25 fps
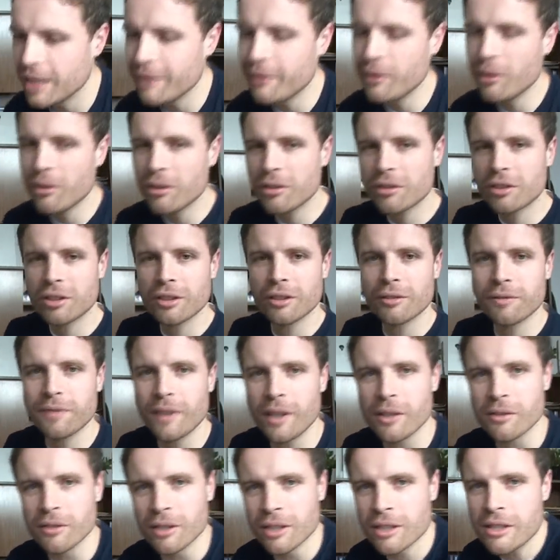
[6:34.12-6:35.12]
If you answer the
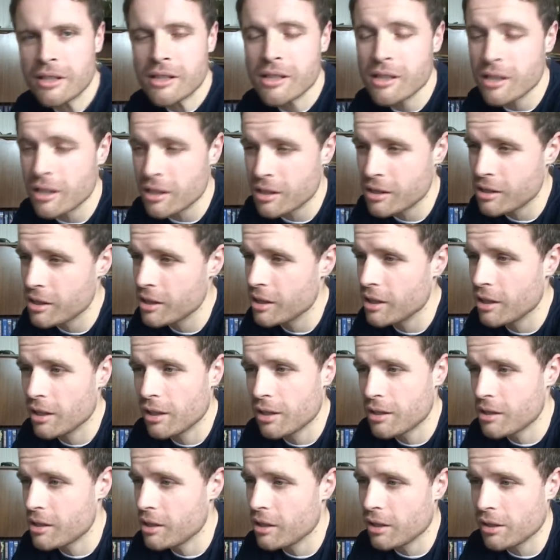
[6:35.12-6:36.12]
phone at a
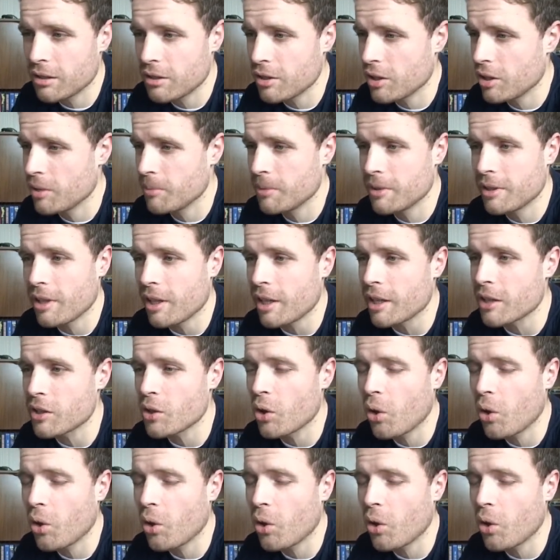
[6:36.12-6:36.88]
certain time of day,